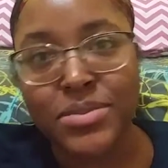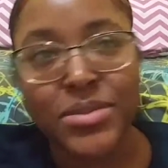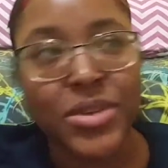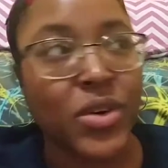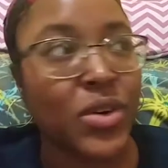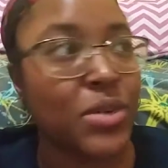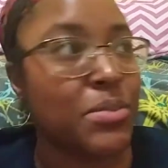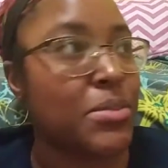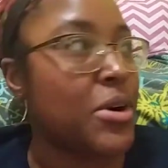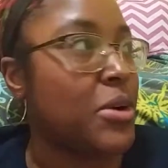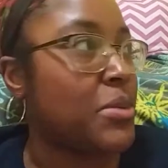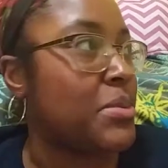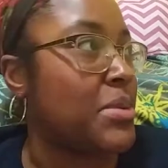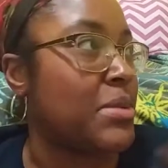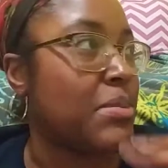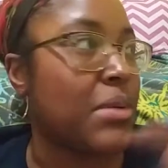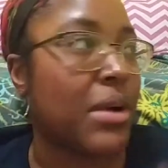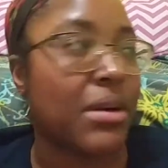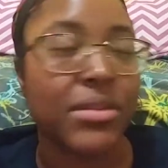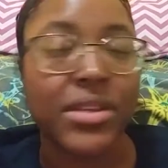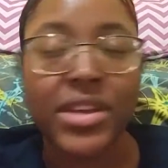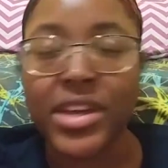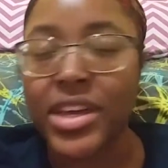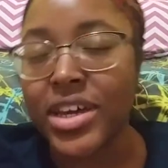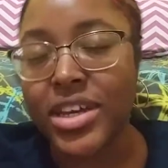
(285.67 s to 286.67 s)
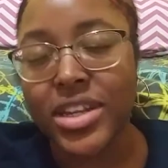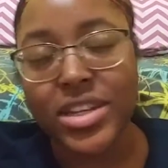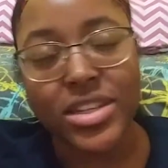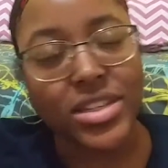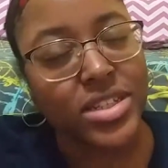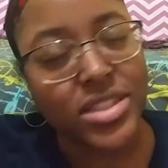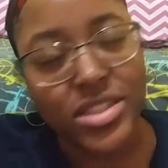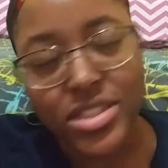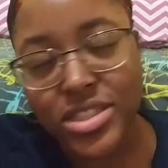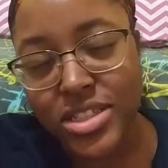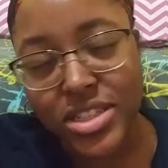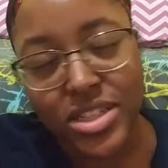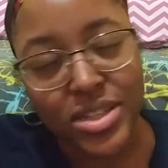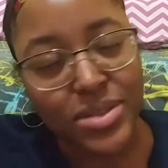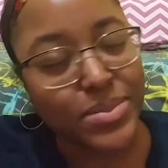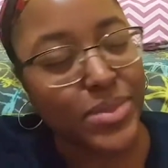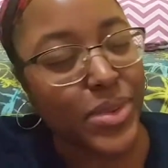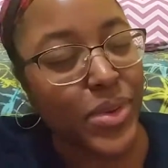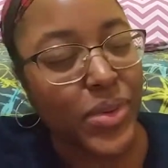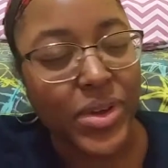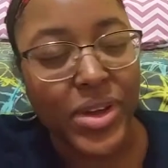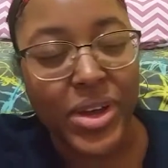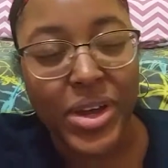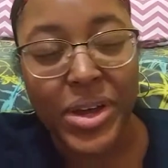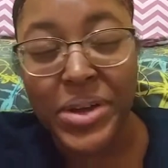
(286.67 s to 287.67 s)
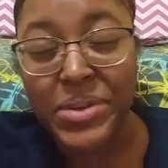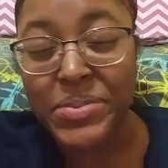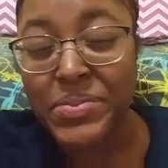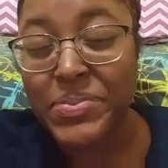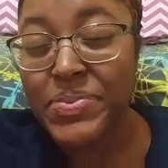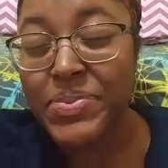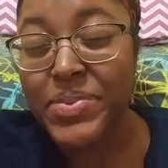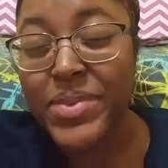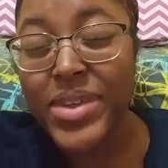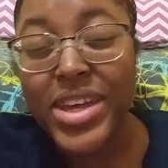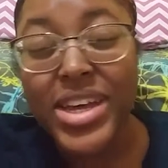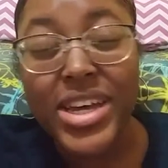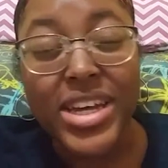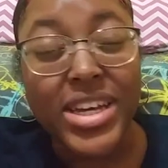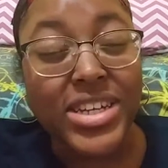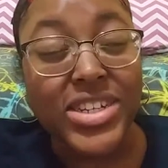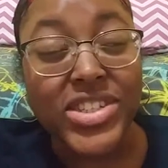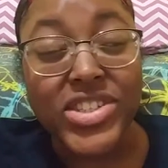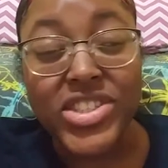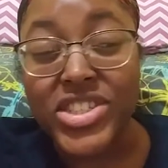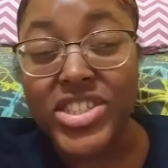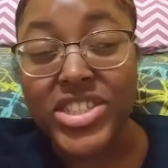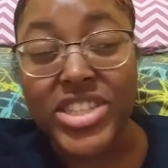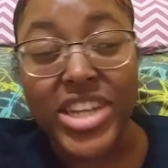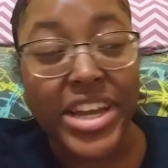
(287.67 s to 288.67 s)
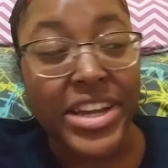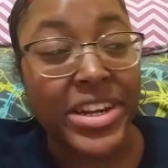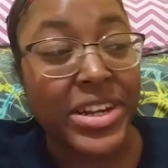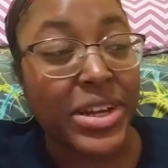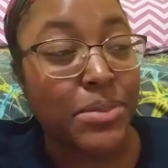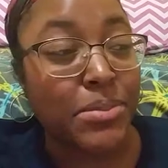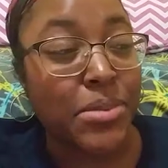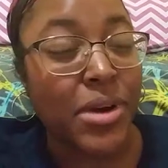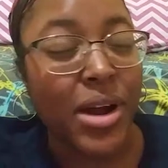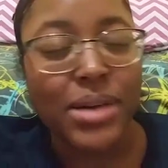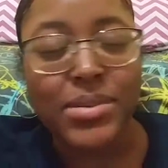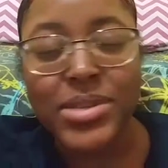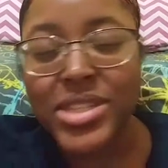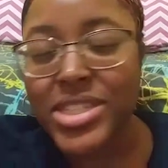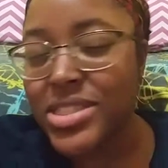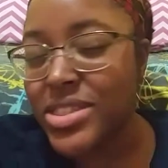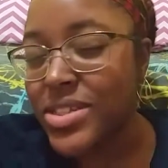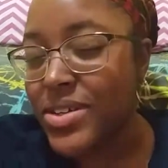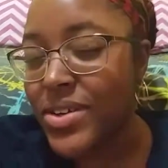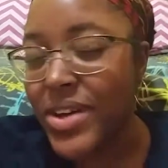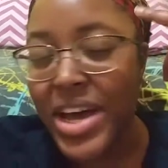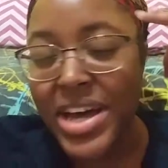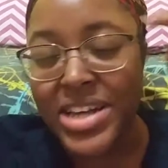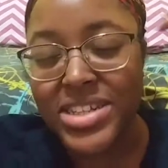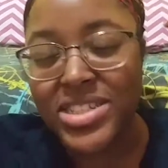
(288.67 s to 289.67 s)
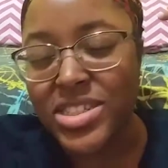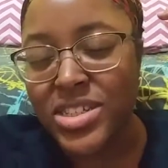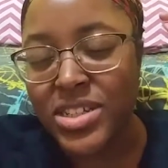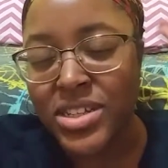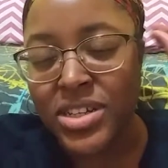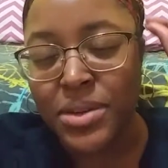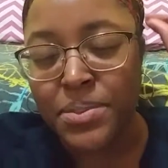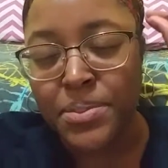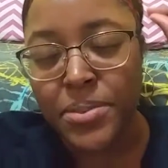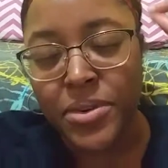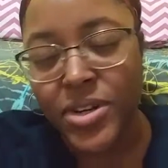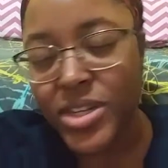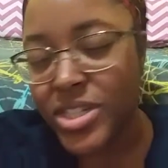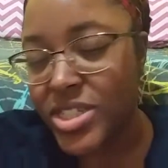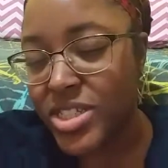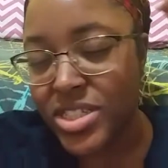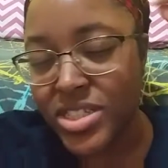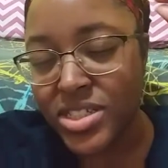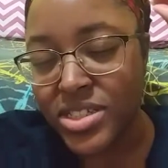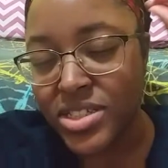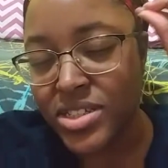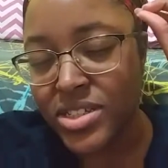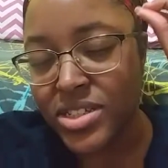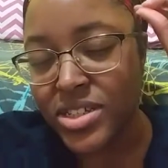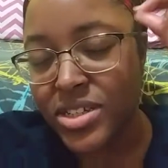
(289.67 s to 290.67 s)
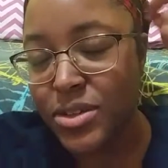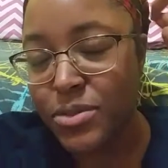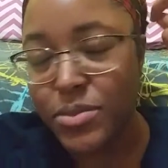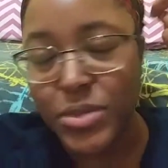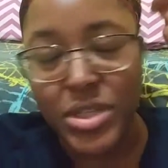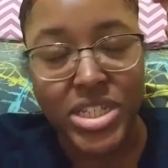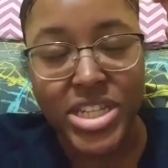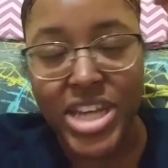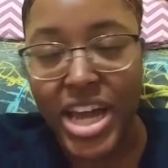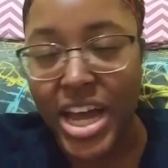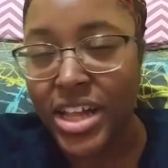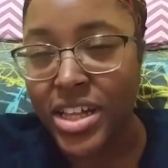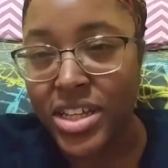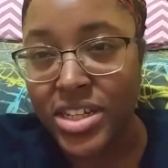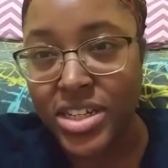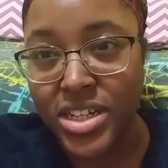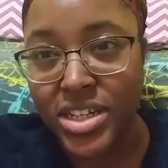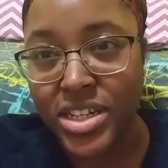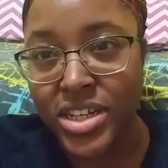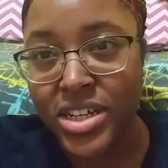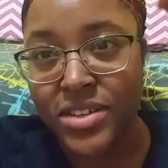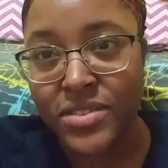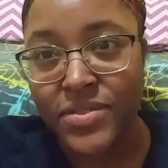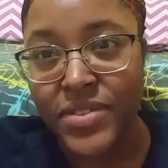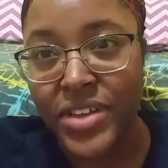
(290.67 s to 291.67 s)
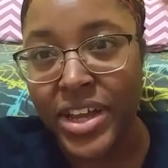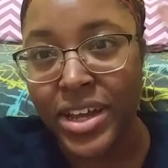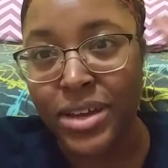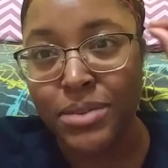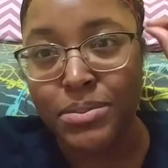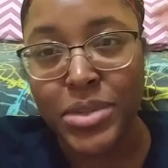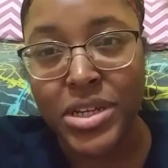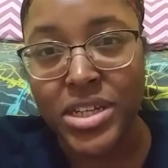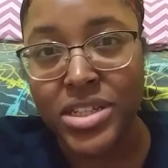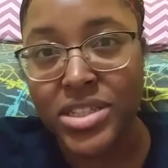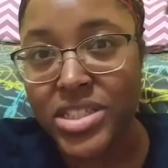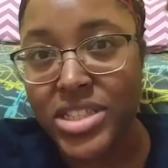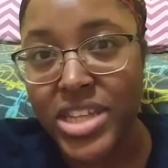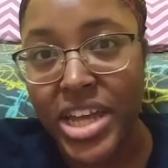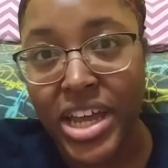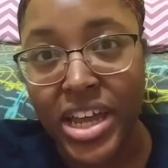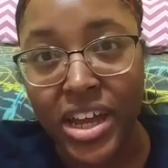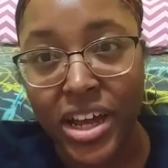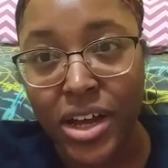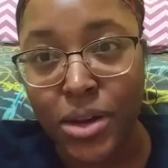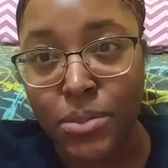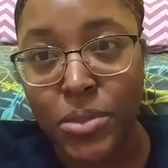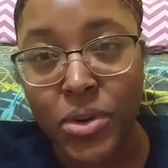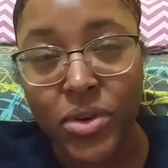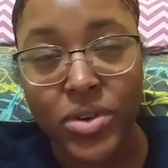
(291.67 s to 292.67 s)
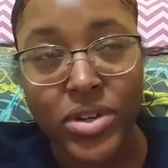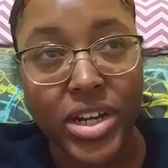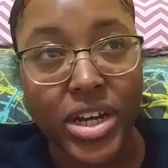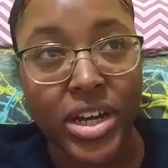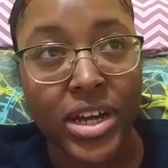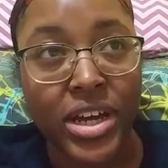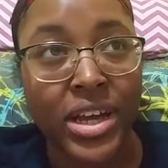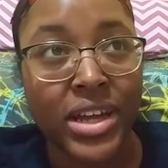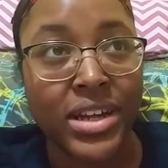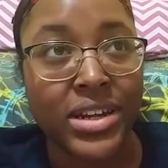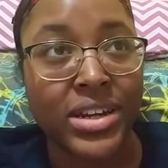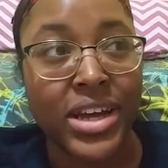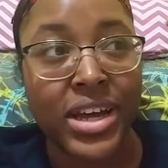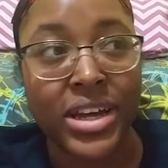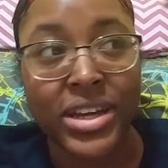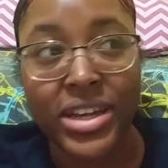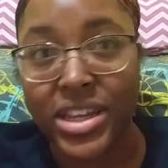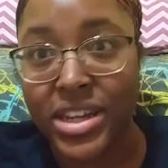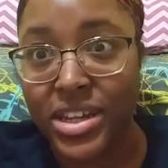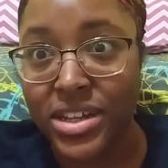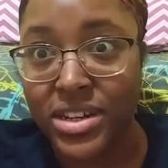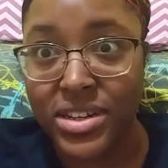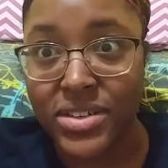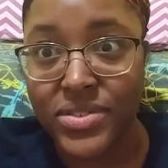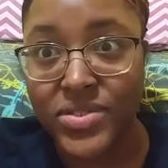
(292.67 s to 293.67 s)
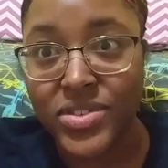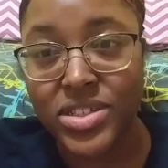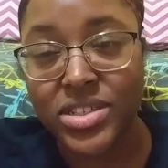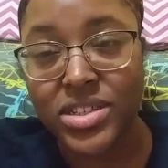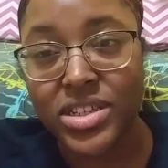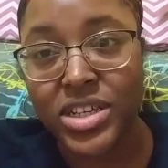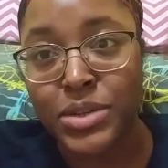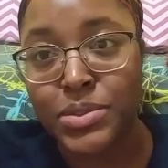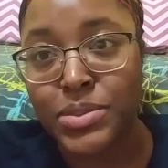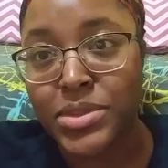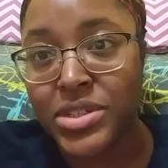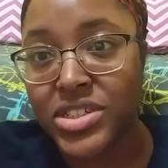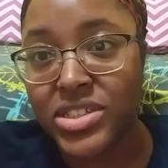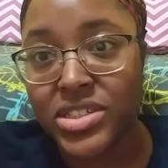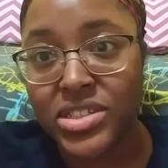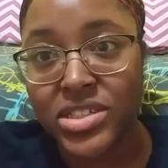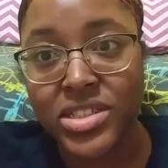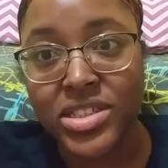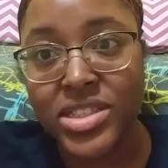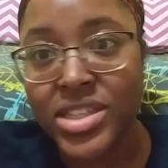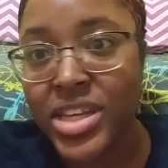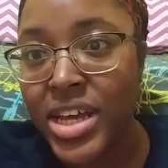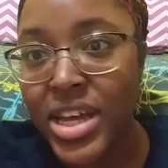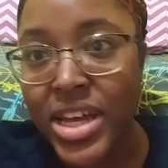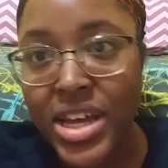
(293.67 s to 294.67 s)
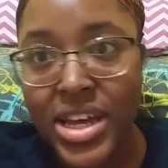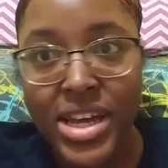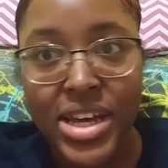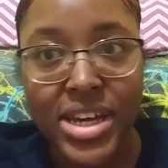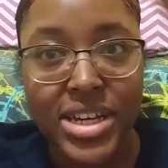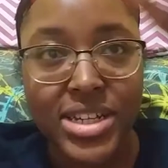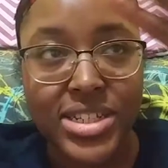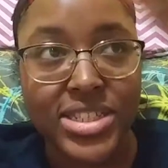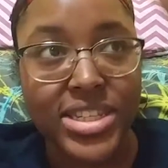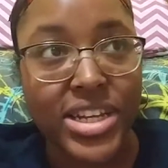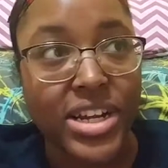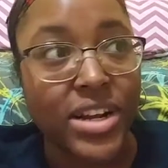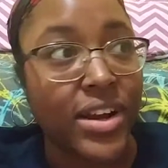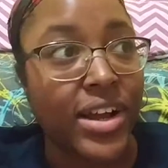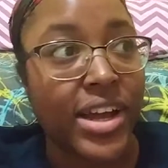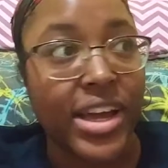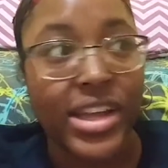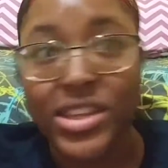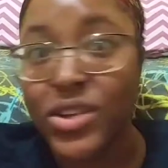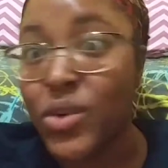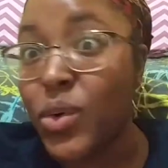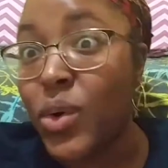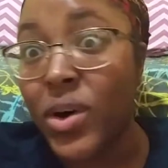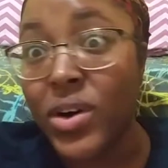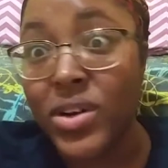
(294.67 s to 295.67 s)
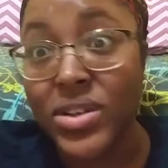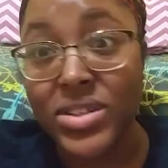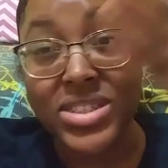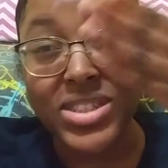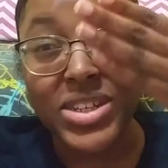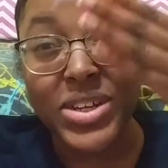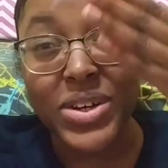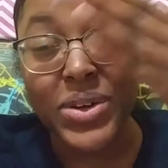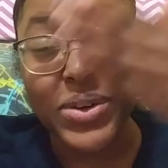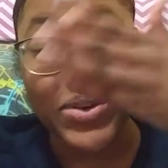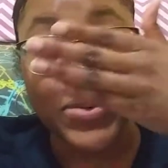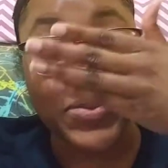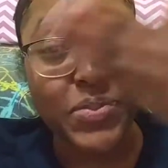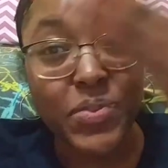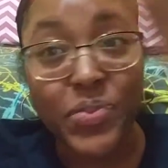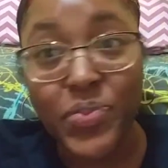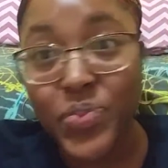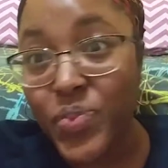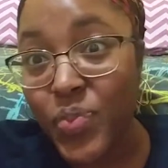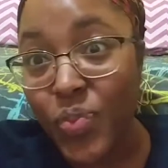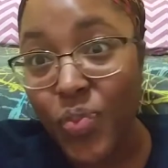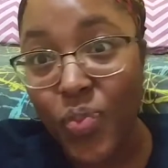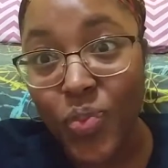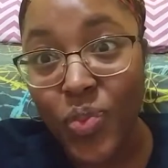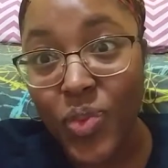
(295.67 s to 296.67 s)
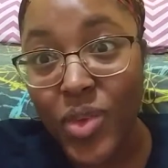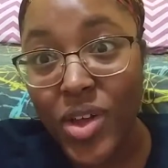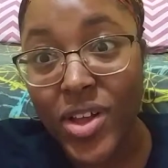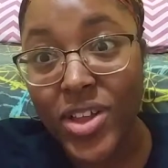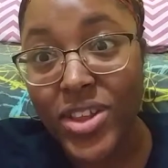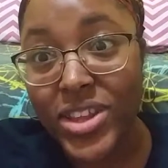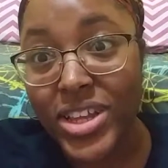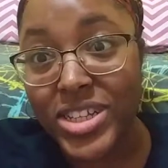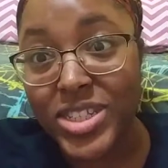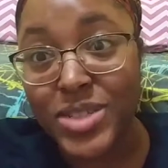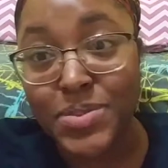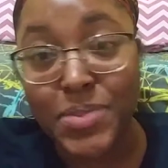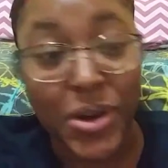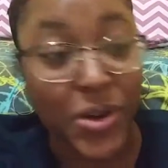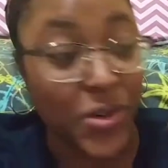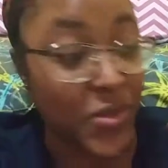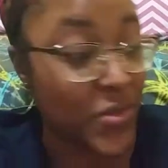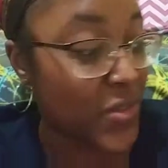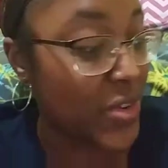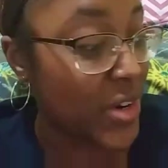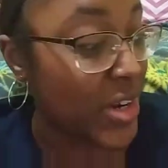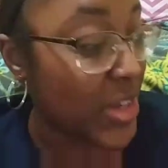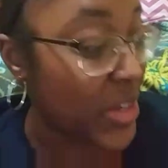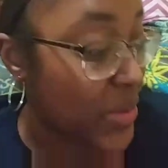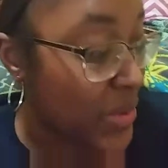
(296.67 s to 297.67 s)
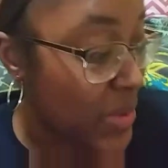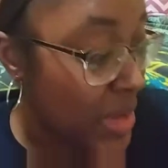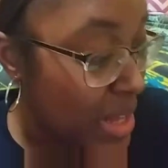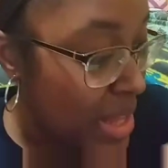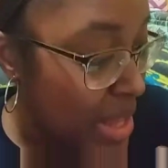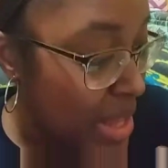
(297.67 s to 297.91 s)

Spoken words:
Knowing Pope, he probably ain't getting any sleep. Okay, he just stayed up. Probably still has the prison mentality of like staying up all night, not getting enough sleep, and just staring at the wall. So that's Pope for you.